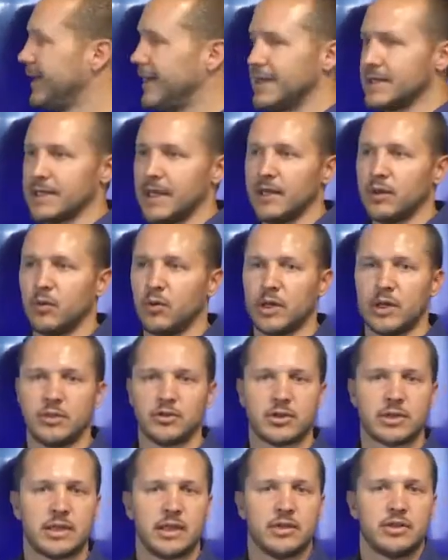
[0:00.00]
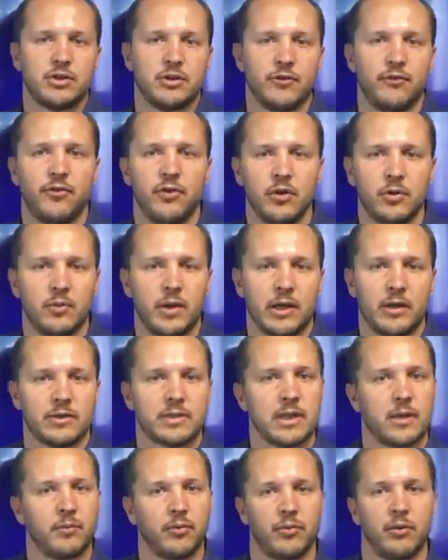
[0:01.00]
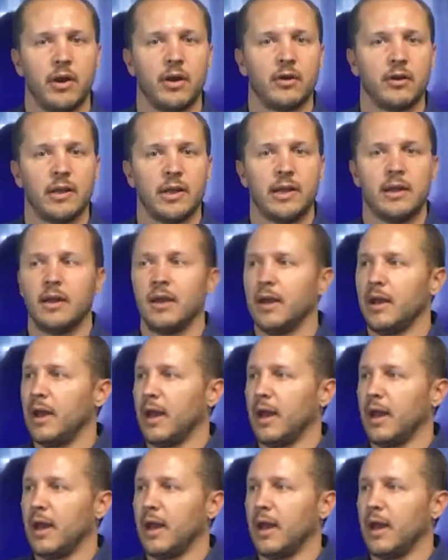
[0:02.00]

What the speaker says: is I don't want to just get you to feel better temporarily,